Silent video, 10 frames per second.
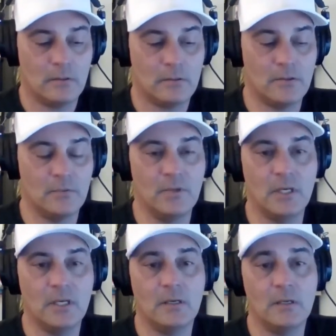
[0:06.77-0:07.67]
to
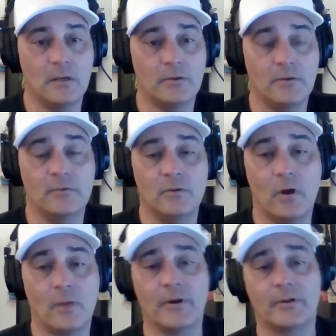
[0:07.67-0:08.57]
be you know you you
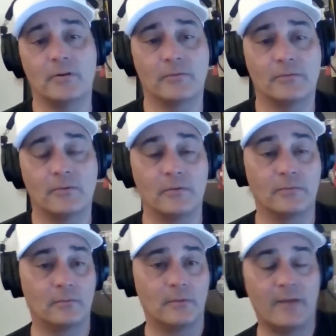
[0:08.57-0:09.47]
all American you're you're
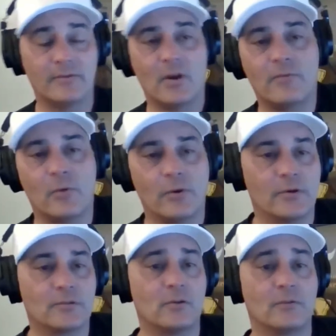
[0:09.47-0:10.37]
obviously all four
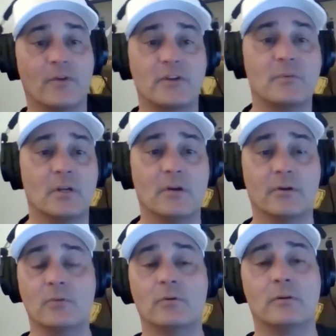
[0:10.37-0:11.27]
years so your freshman year
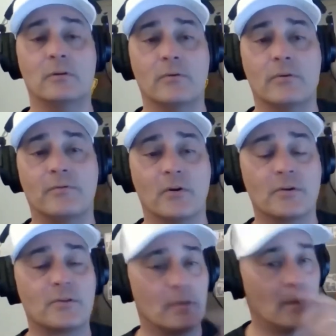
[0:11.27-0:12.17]
you were you were the
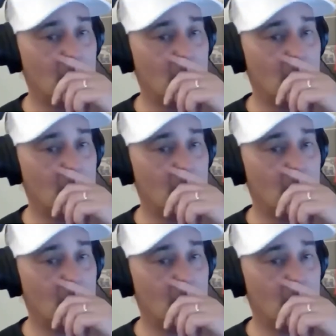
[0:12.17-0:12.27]
first